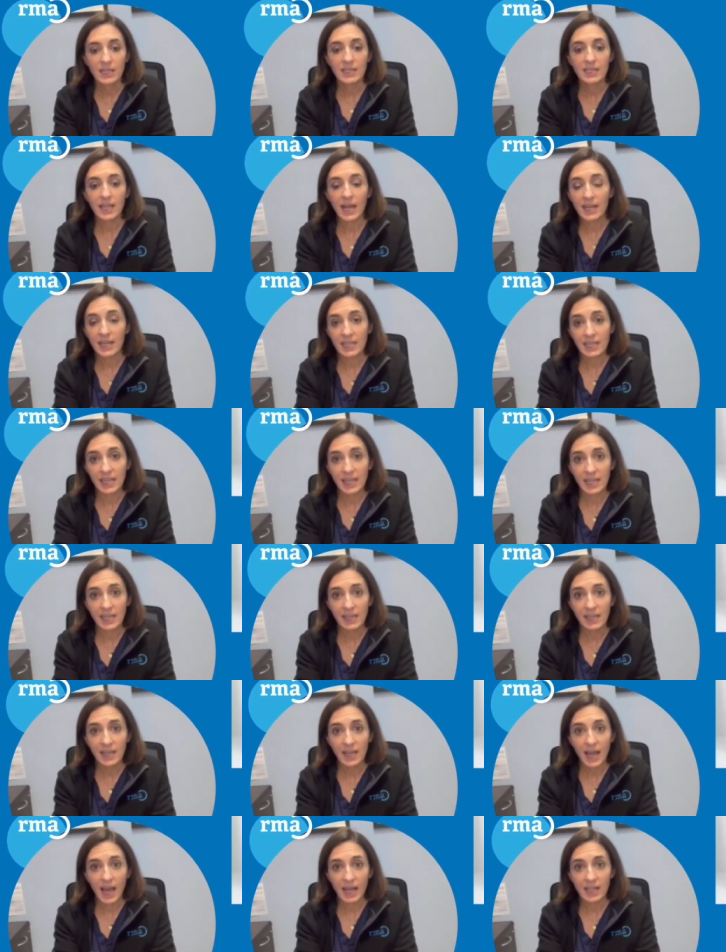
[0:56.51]
Luckily,
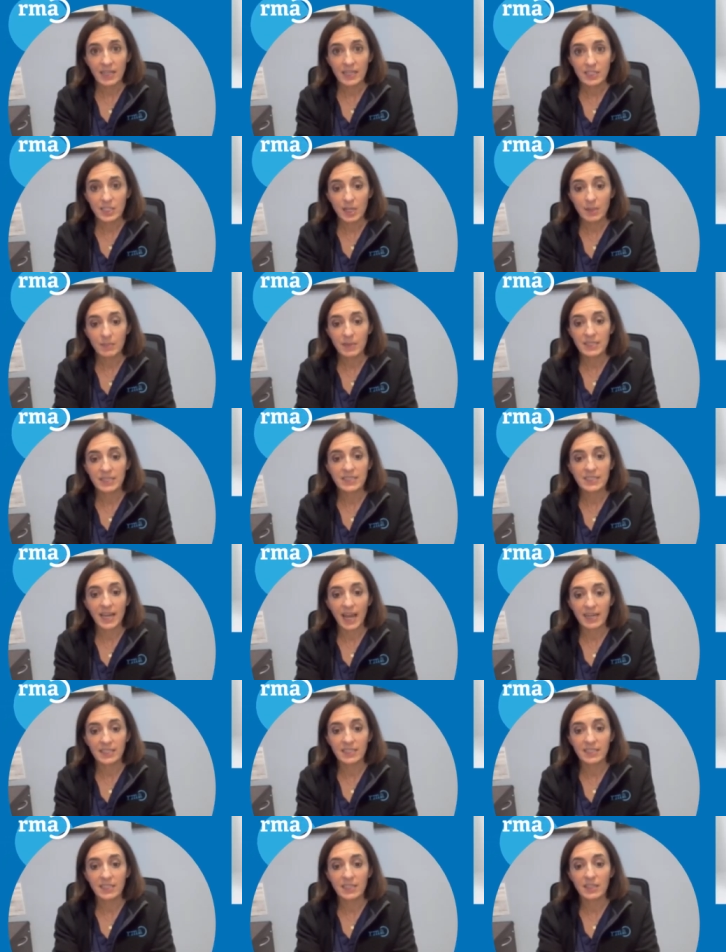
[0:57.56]
LH can be
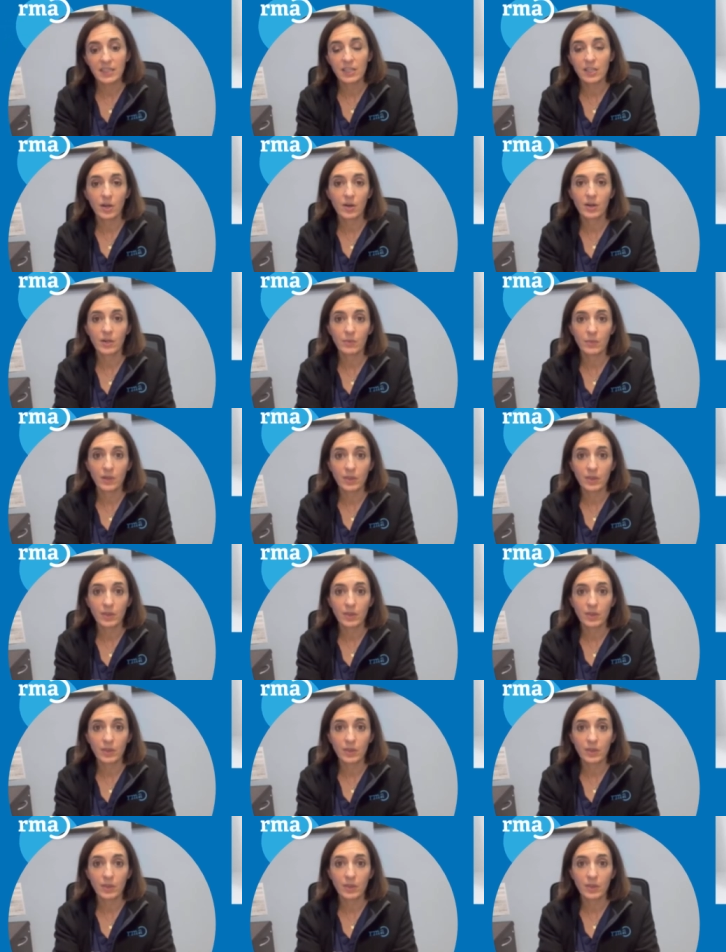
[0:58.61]
detected in the urine